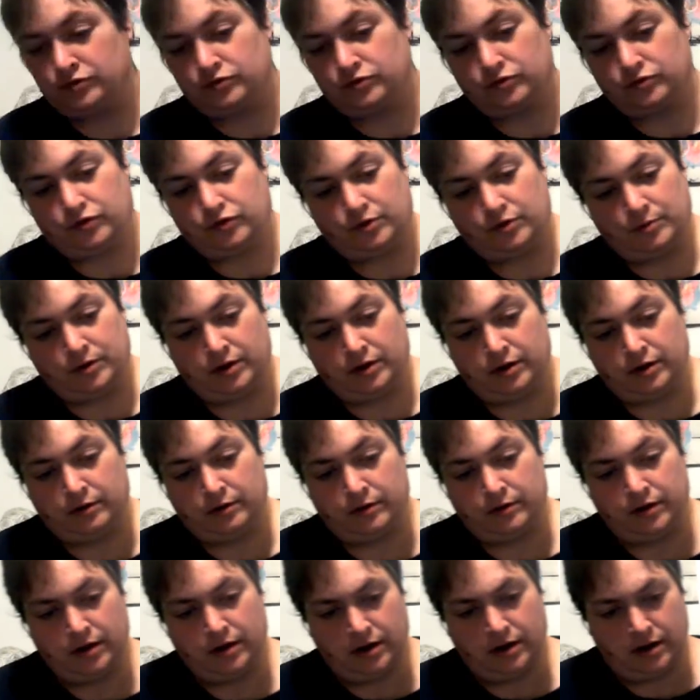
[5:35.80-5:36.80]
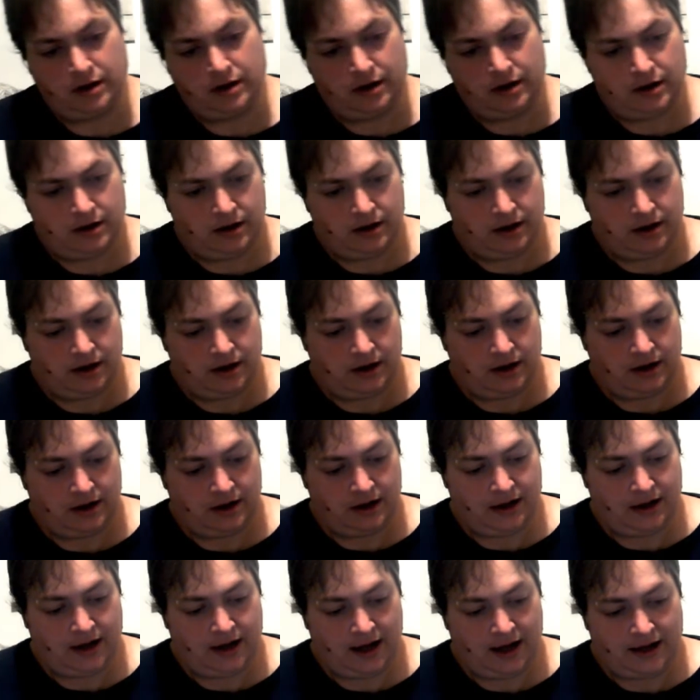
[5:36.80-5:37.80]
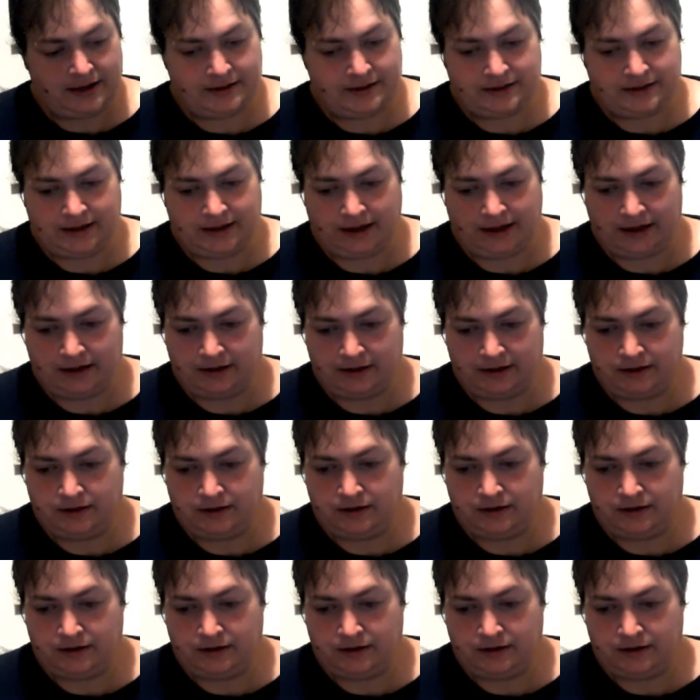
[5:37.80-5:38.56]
scribble on. And then it has like a